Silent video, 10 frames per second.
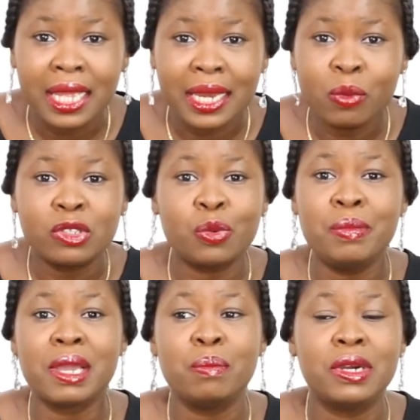They want to
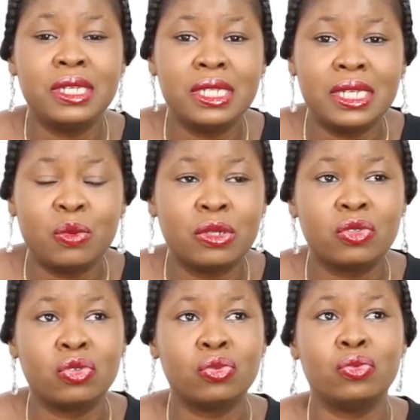make money, they
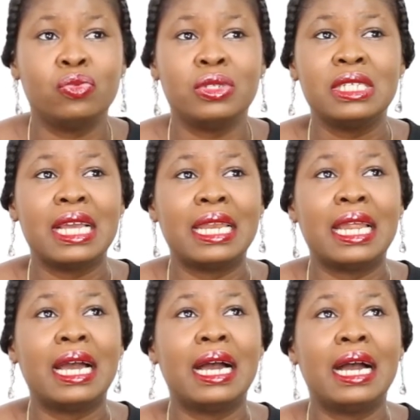want to
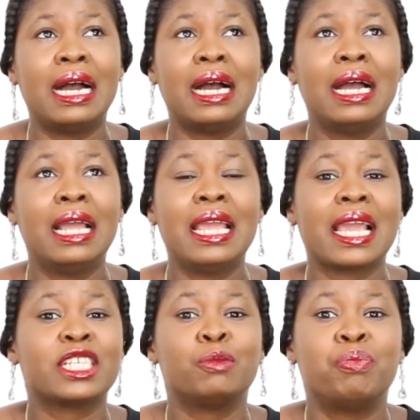gather
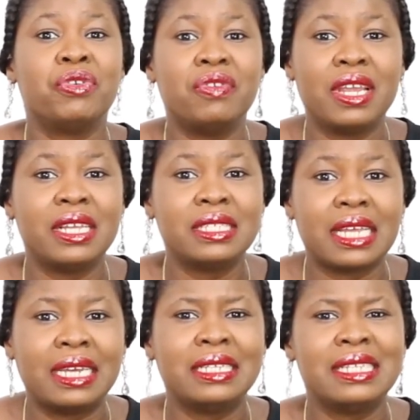experience,
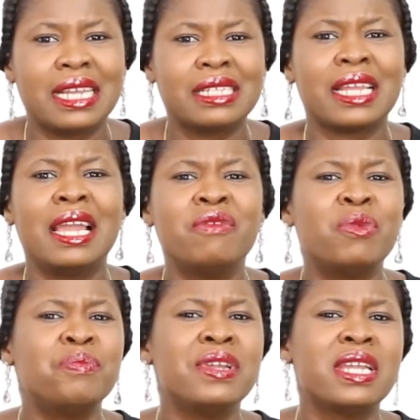and they are
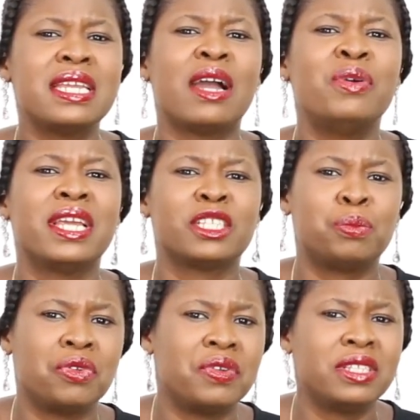even bringing their own
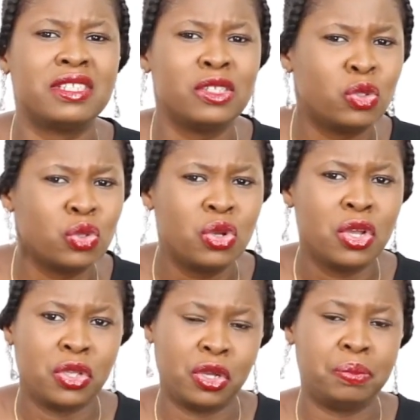experience into
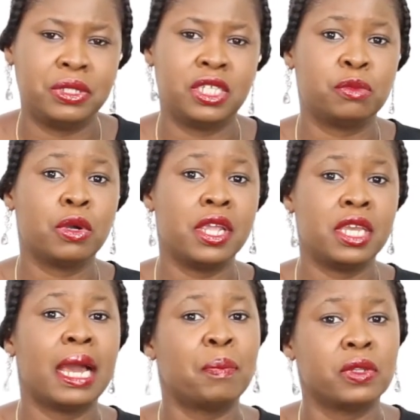your business, but in
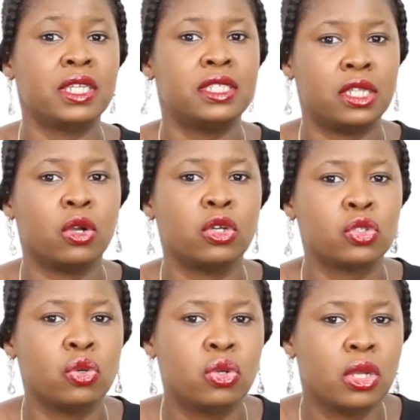that process they
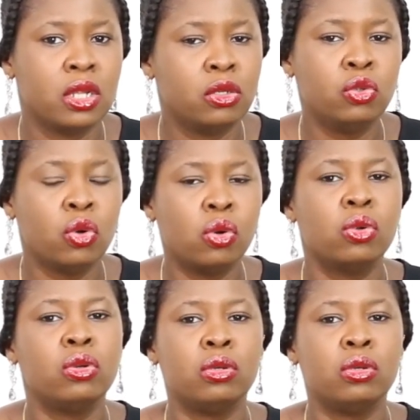also know